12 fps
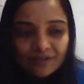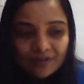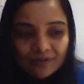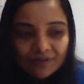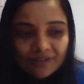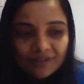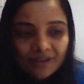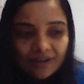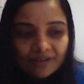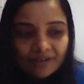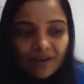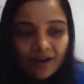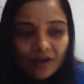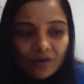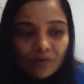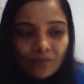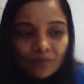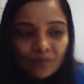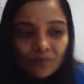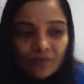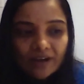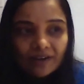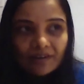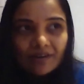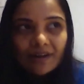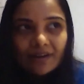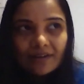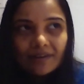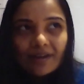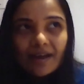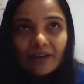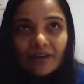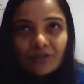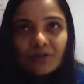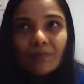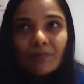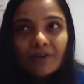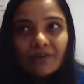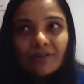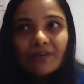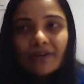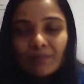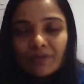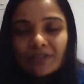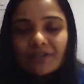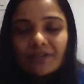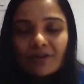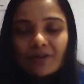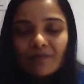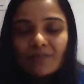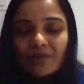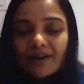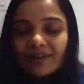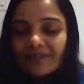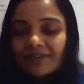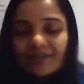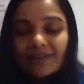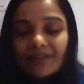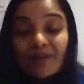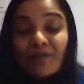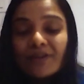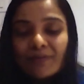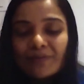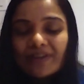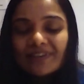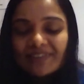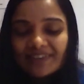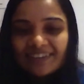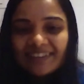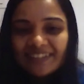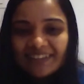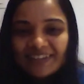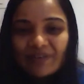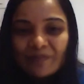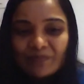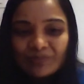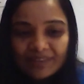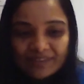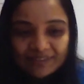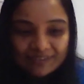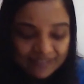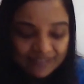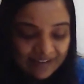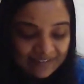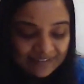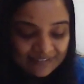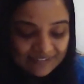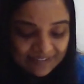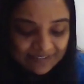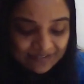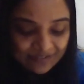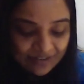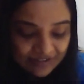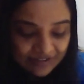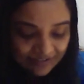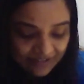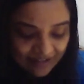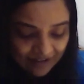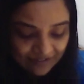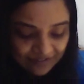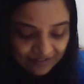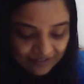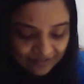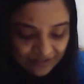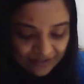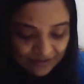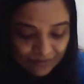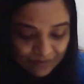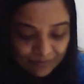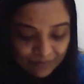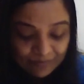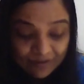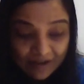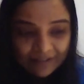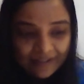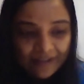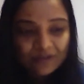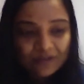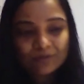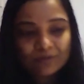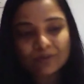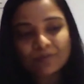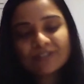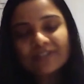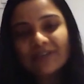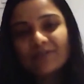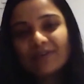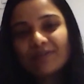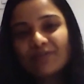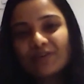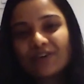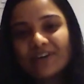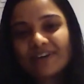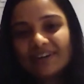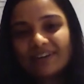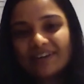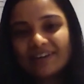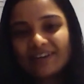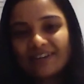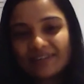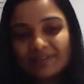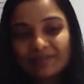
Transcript: unity and how we are an actual mirror images of plants. That was amazing. That's a really great answer. So thank you so much, David, for